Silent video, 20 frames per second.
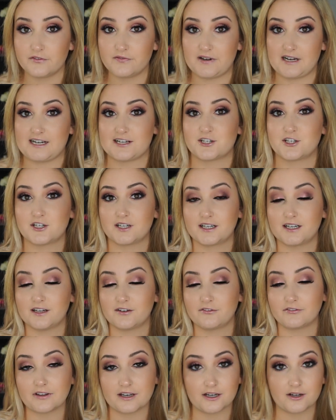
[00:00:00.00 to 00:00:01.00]
fashion
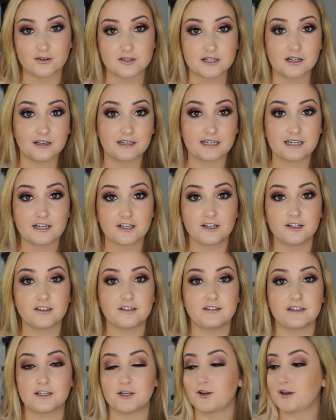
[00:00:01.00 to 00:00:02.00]
videos on
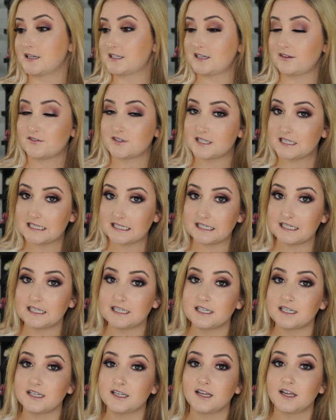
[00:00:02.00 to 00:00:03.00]
here like you guys have
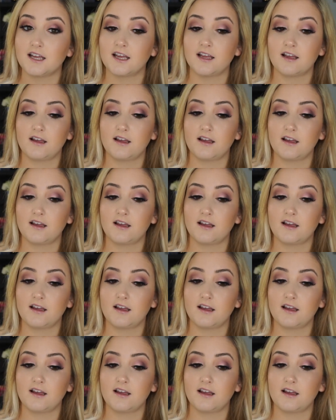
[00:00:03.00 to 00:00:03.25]
seen,